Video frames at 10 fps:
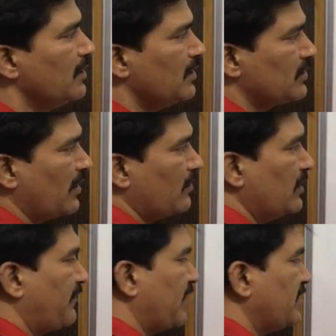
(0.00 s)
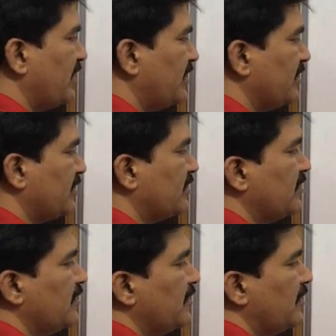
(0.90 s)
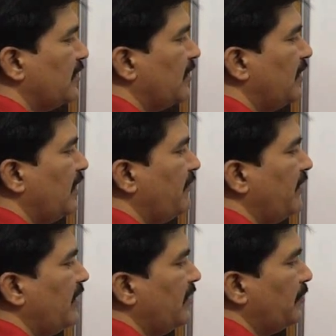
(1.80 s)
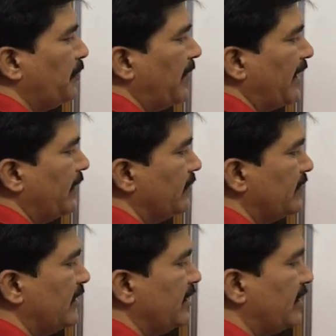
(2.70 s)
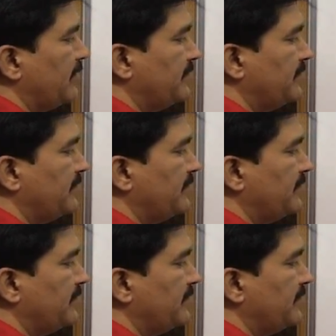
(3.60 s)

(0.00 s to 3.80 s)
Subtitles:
So how to differentiate this, dv by dt,